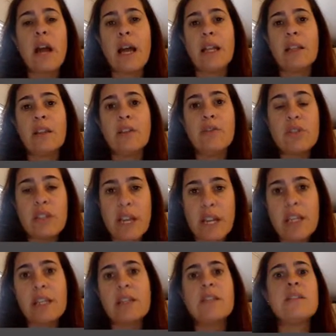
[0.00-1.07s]
and those
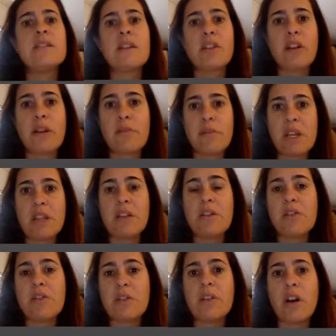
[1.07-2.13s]
endings are going to mean
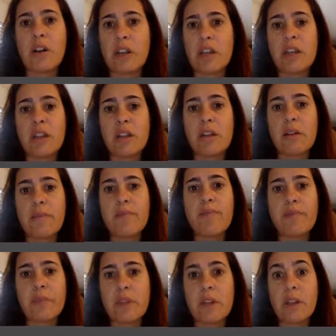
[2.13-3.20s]
that you're talking
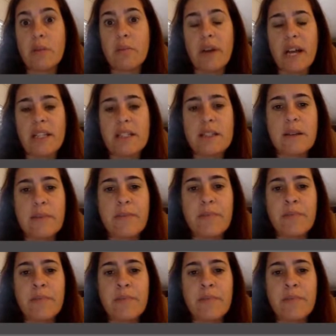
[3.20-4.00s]
in the past.